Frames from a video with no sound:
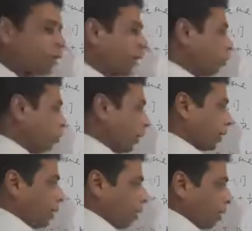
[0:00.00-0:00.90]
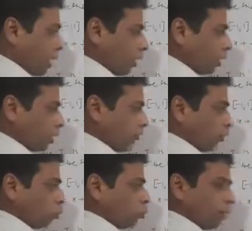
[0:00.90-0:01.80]
Look at minus
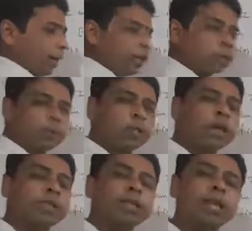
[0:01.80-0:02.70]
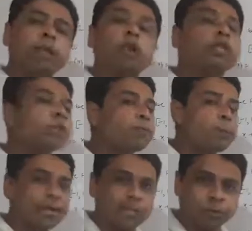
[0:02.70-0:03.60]
infinity to minus 1, there are lots of
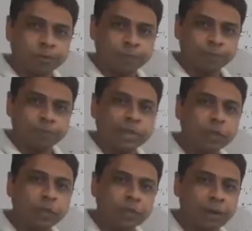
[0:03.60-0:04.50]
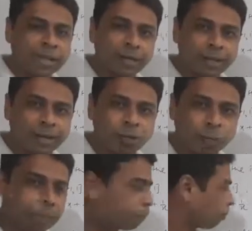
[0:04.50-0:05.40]
values. Can you take any value
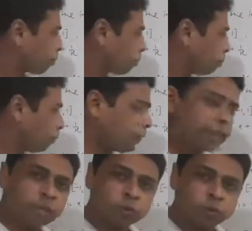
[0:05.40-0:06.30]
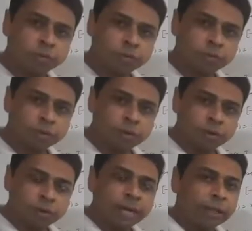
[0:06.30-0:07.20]
between these two?
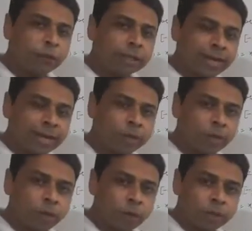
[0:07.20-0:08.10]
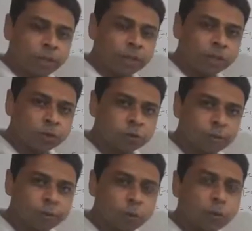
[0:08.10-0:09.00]
Can you take any value between these
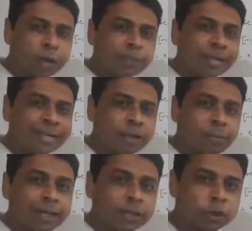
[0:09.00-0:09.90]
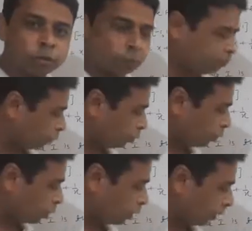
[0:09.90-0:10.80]
two? Okay, I am taking minus 2.
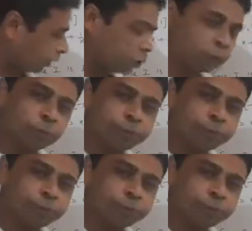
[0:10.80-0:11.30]
Put here minus 2.